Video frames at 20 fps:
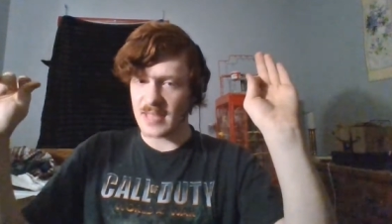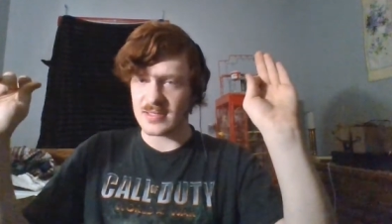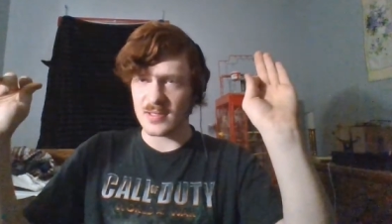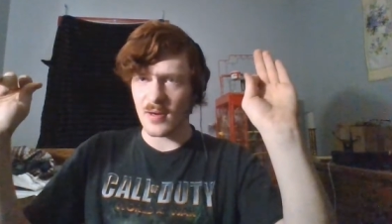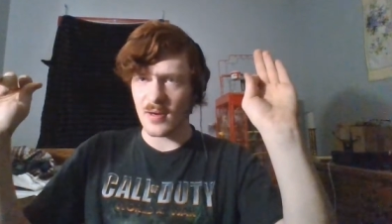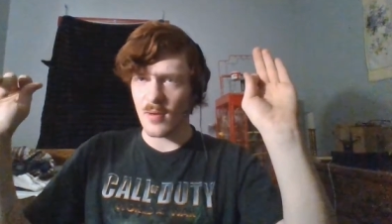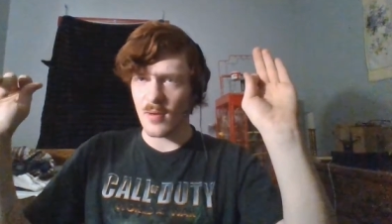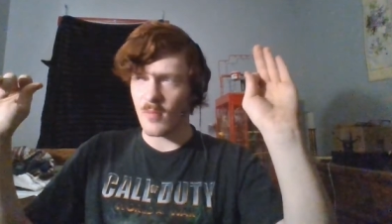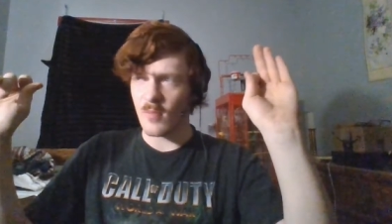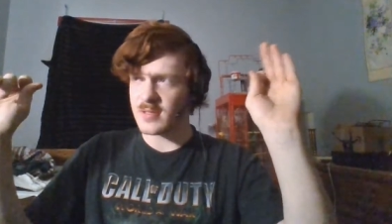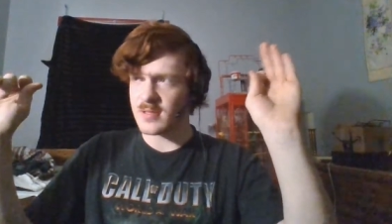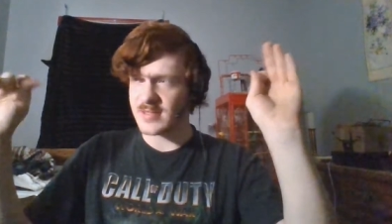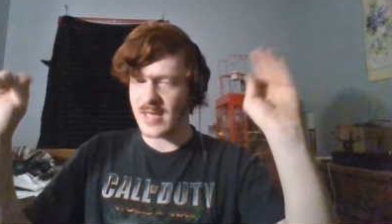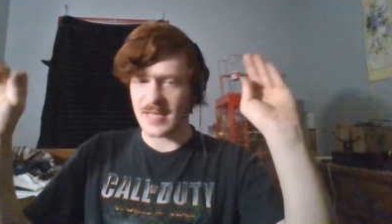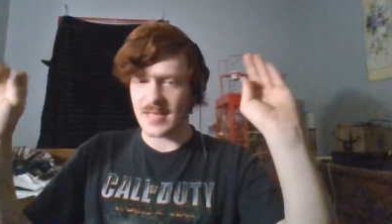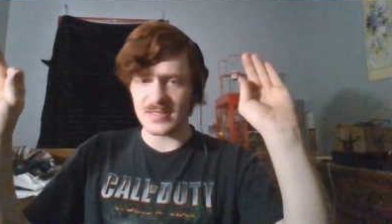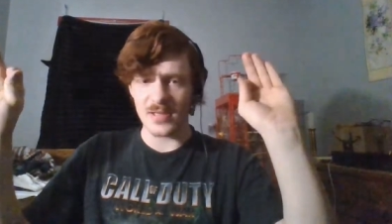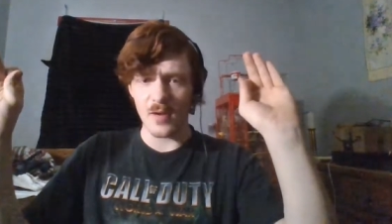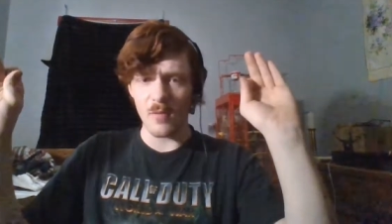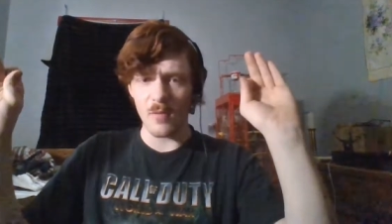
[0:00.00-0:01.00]
SR was
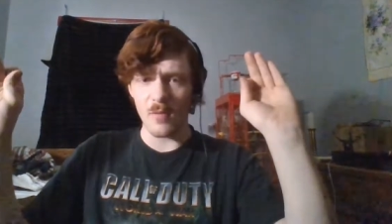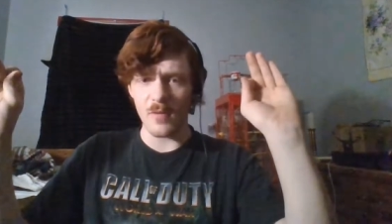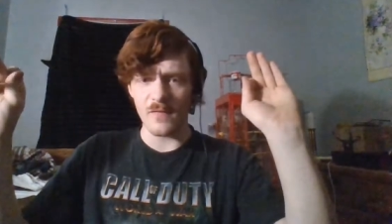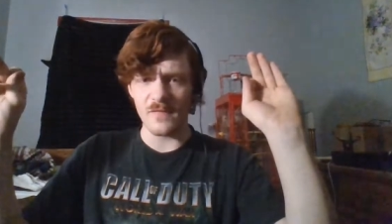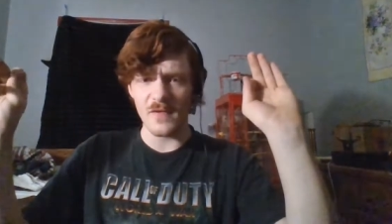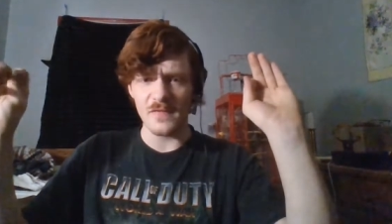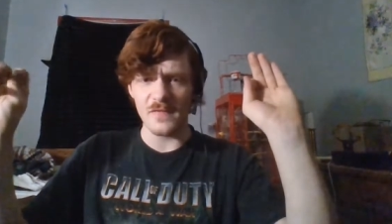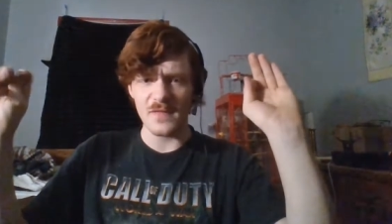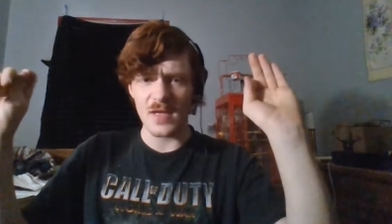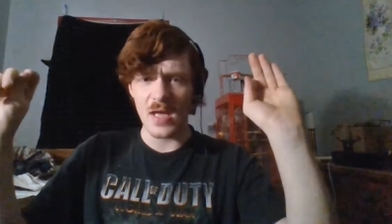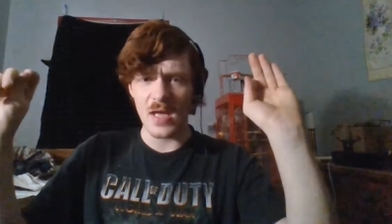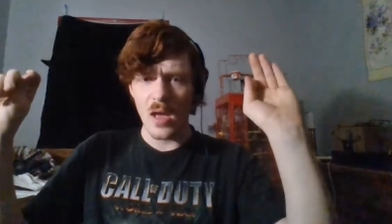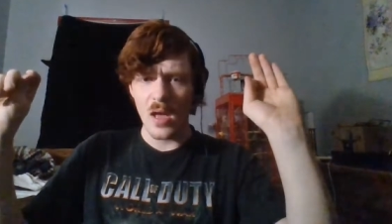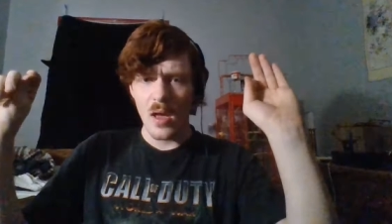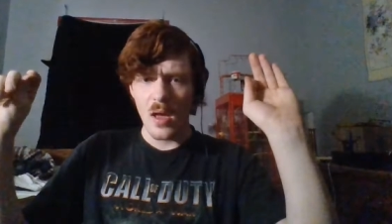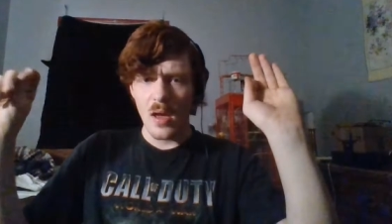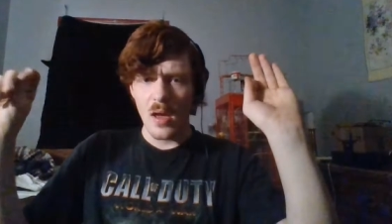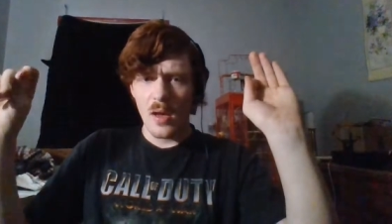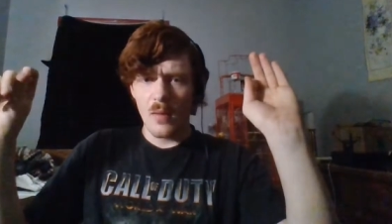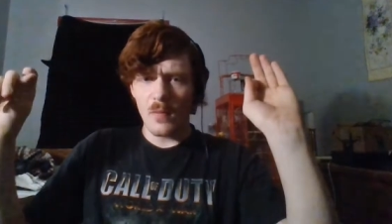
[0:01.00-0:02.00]
SR 150,
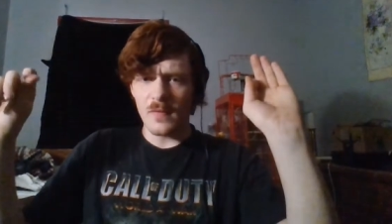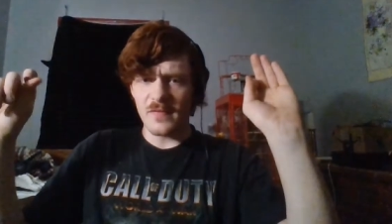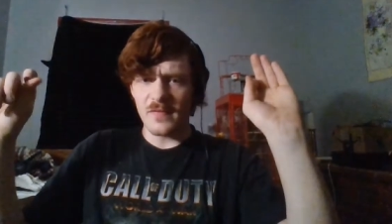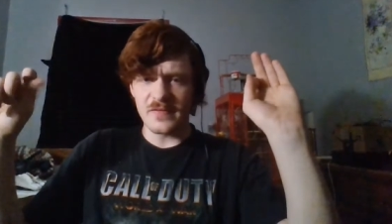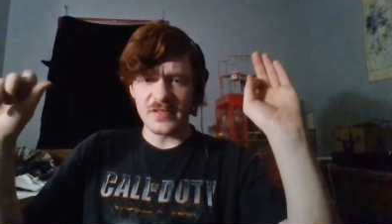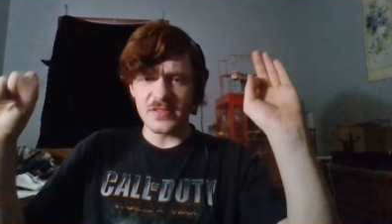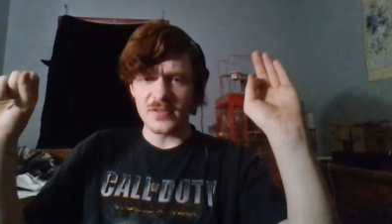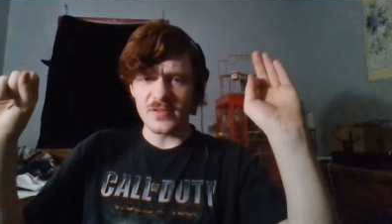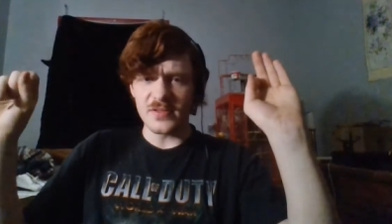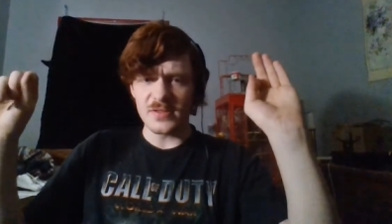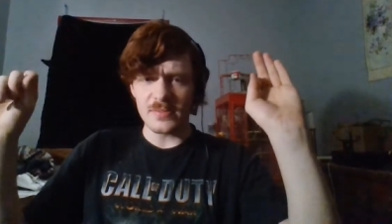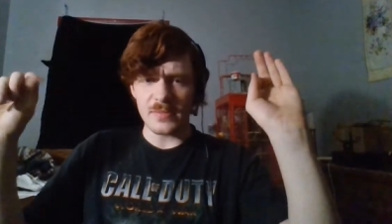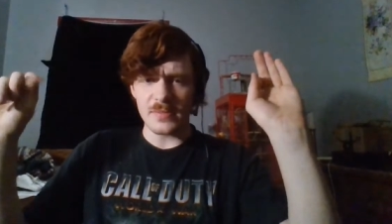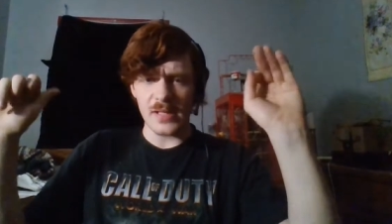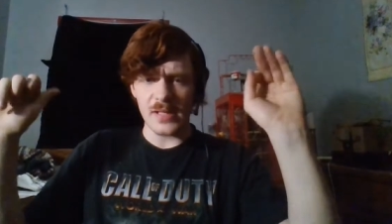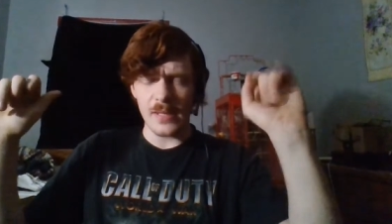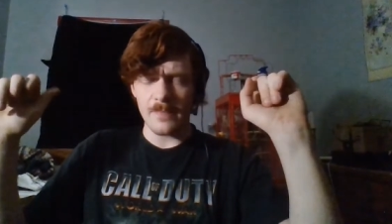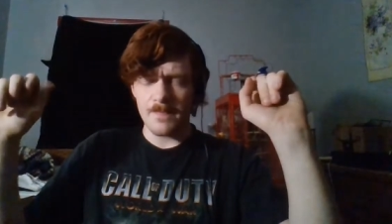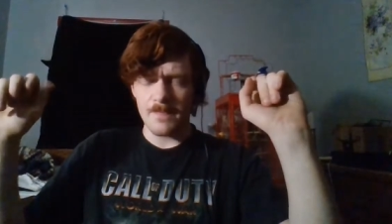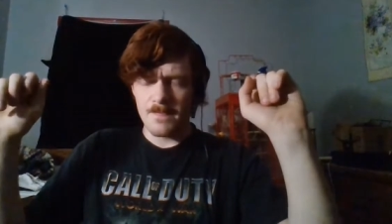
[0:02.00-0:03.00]
152, something
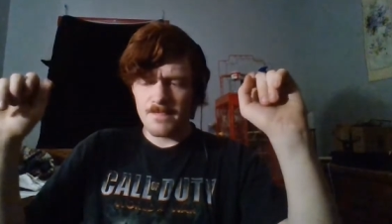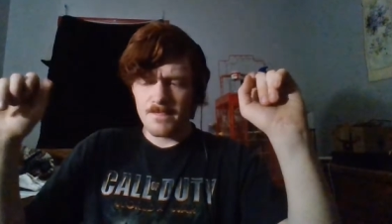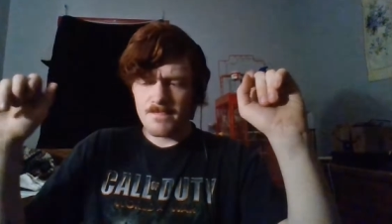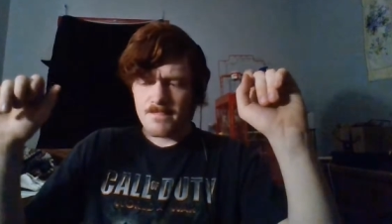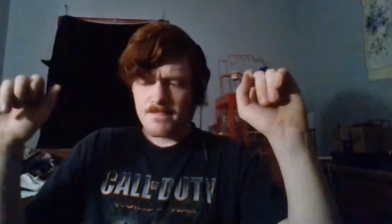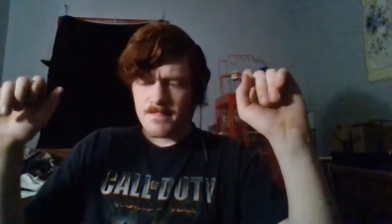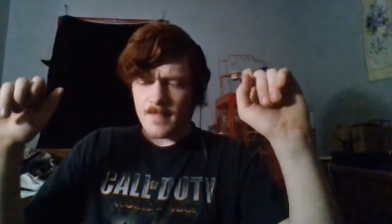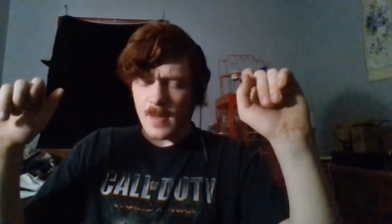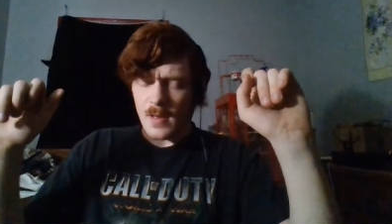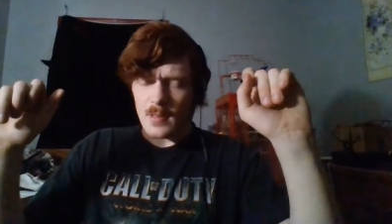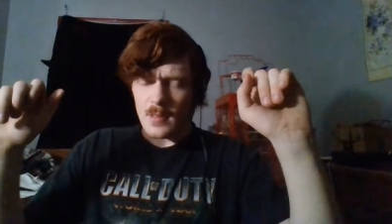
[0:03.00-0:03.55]
like that.